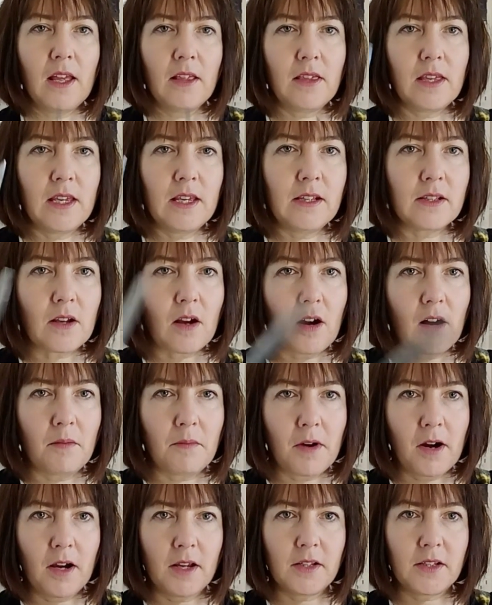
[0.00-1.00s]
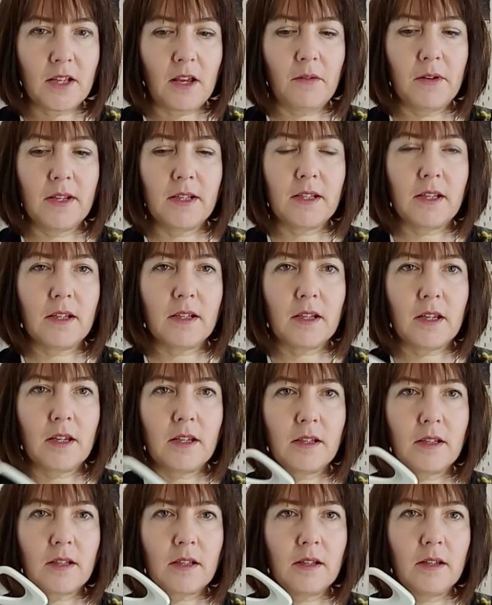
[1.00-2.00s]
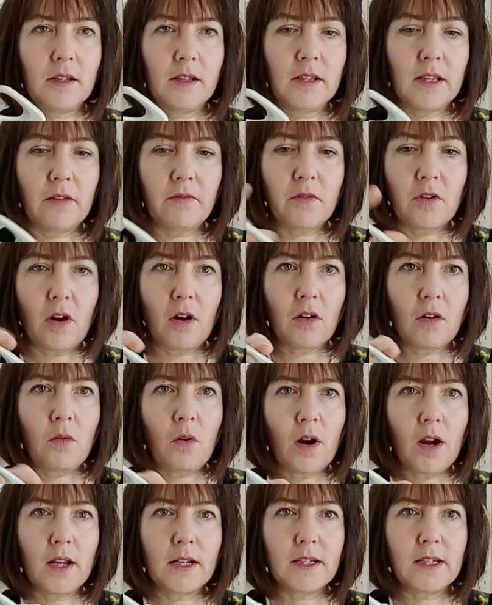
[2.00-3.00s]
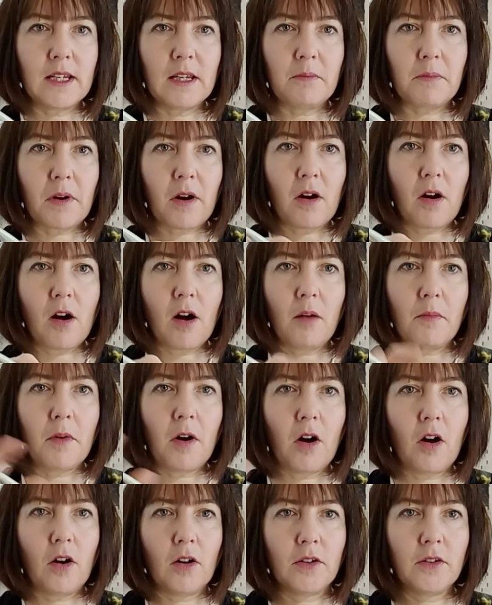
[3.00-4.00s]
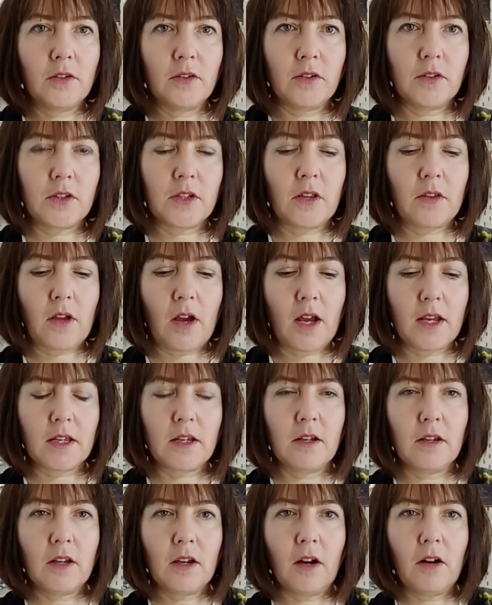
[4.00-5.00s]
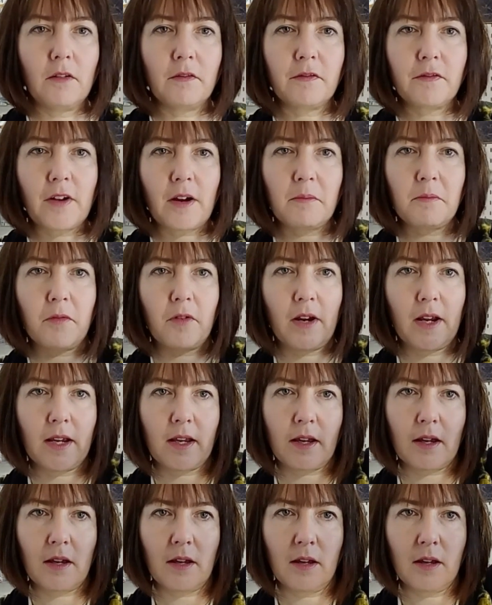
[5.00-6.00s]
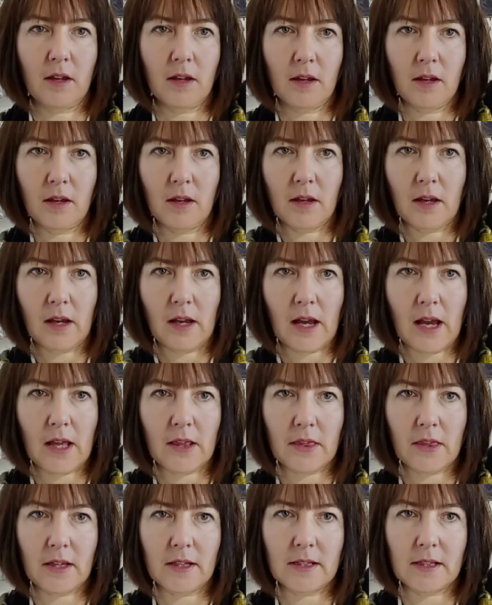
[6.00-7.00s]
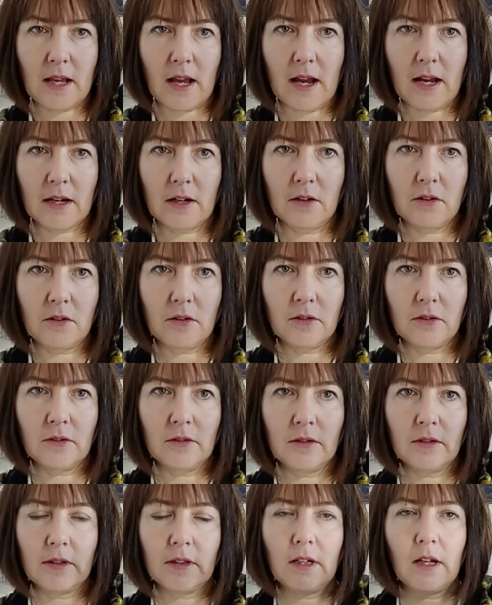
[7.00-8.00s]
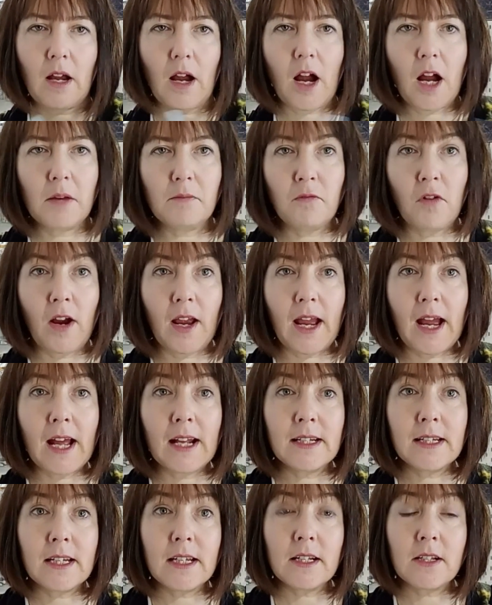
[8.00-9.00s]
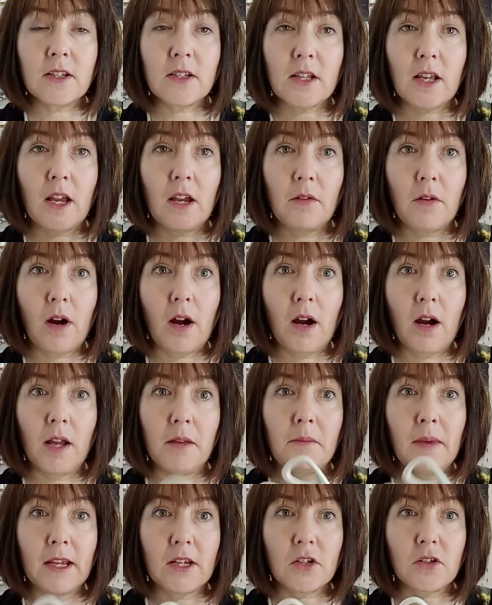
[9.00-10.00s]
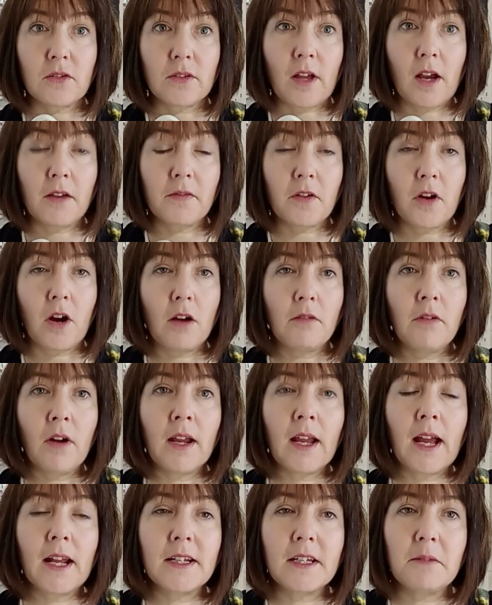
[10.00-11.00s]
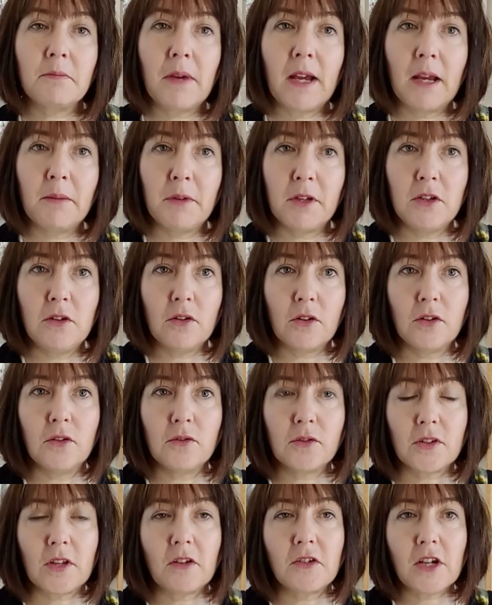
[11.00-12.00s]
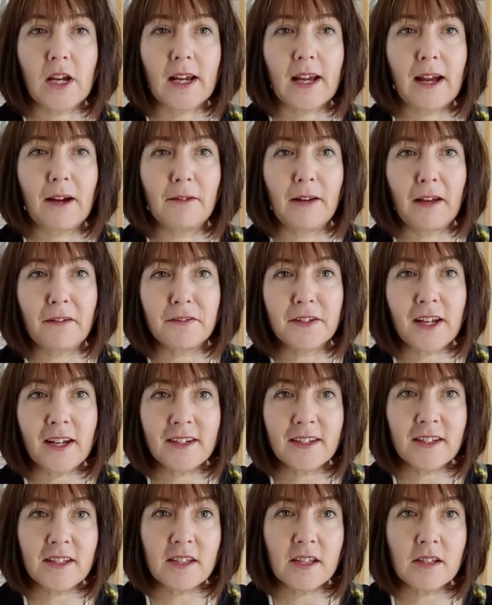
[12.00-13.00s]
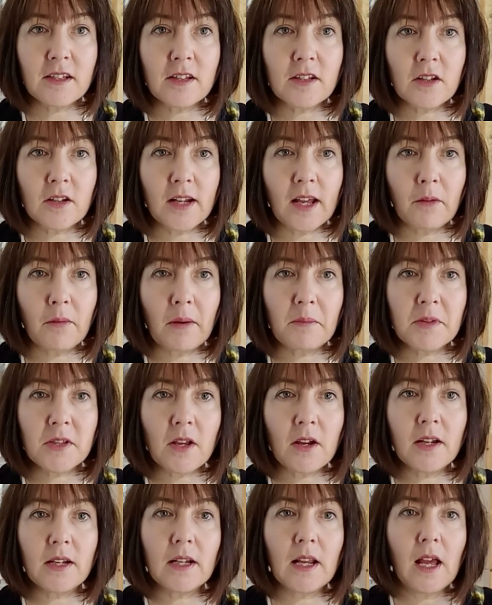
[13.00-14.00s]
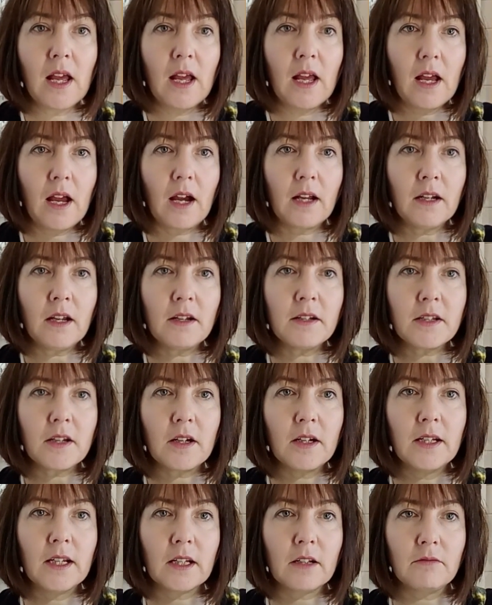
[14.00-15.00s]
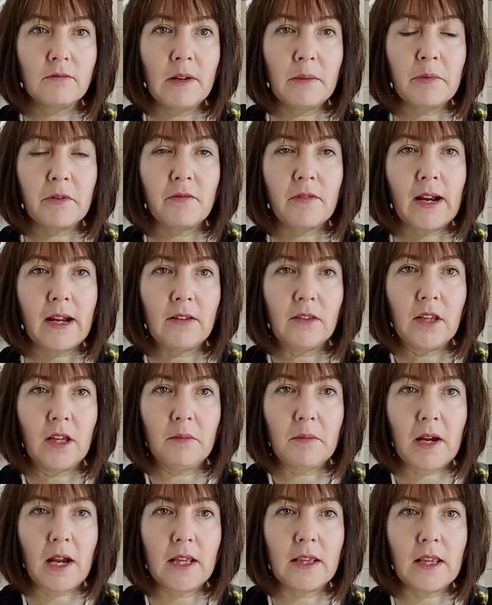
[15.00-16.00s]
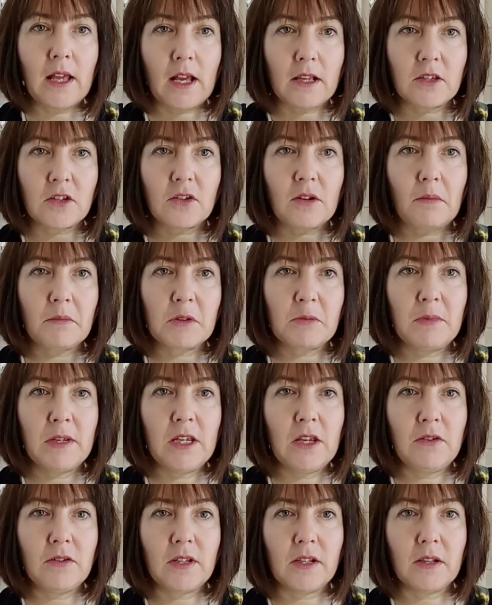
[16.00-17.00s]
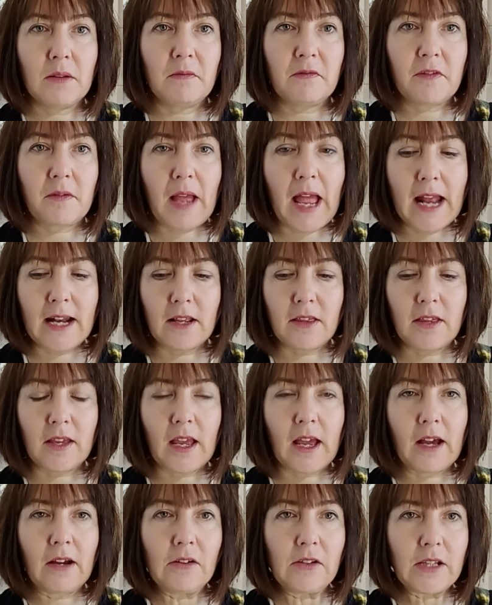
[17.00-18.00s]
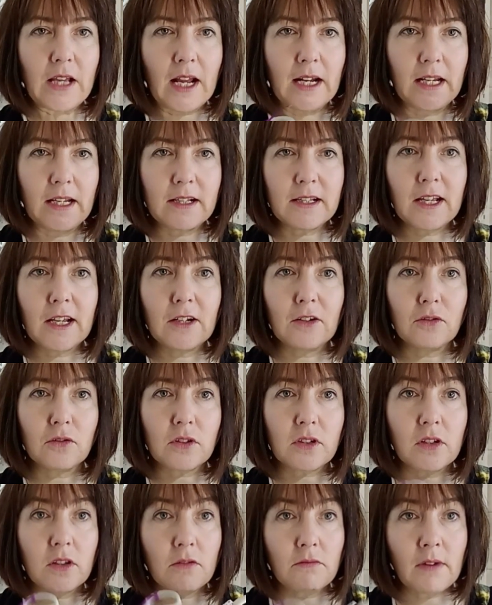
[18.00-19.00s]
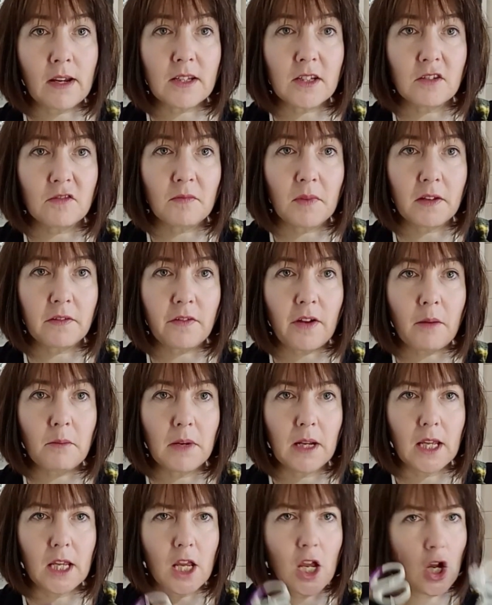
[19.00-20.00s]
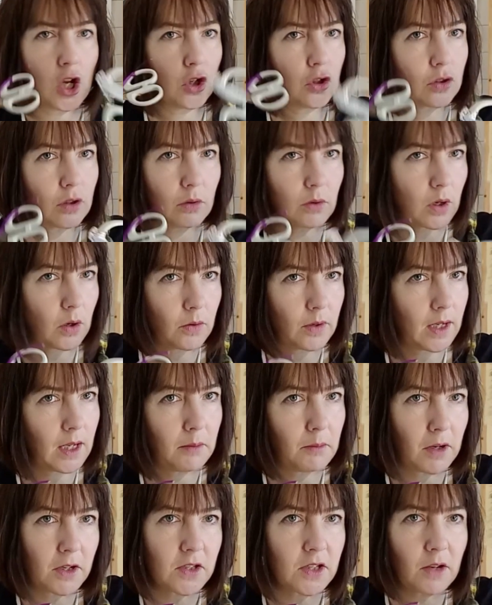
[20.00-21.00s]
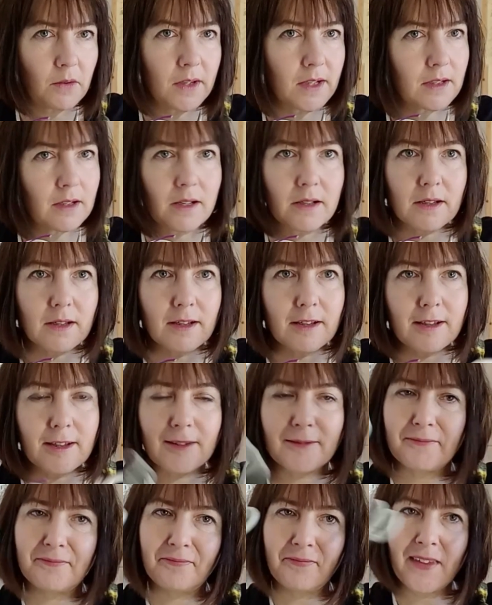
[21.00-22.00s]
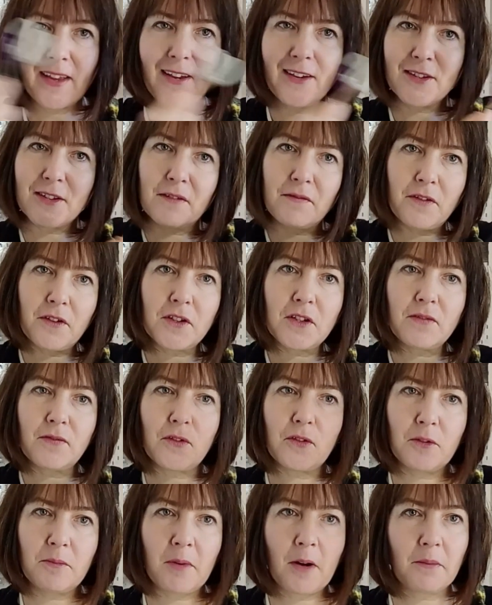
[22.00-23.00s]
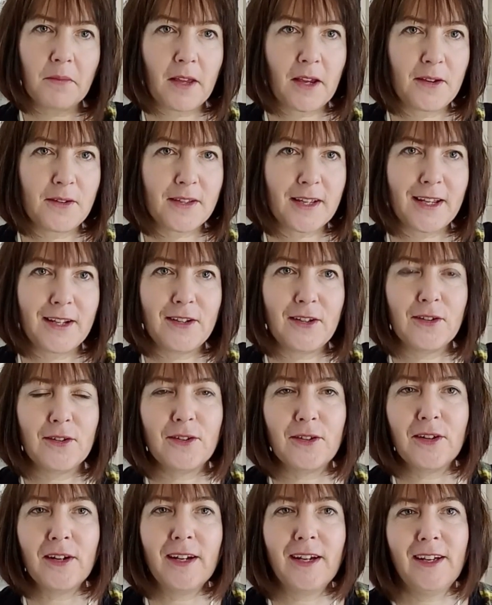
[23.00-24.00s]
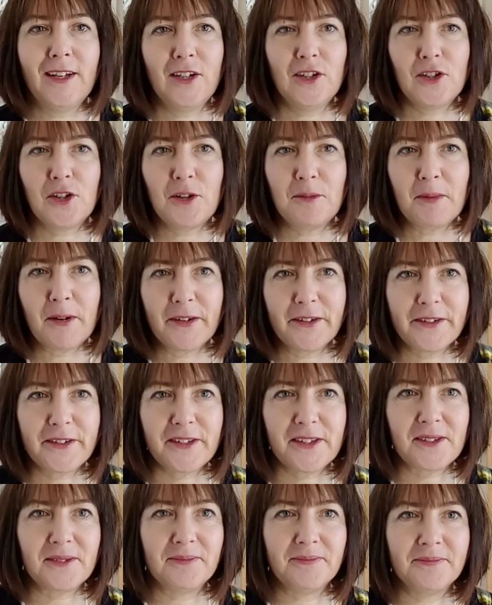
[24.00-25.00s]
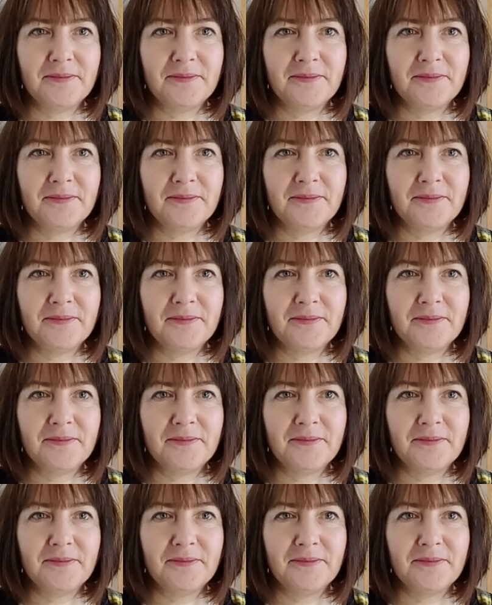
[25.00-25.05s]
These are my sewing scissors. They've got quite a deep arm on so that I can cut fabric at this angle. I'm right-handed, so I make sure that I've got a right-handed pair, but you can also check out left-handed scissors on our website. And I tie a little ribbon around them, and that stops me using them for anything else, and it signals to the rest of my family, don't go near my sewing scissors. So first of all, pop those in your shoebox.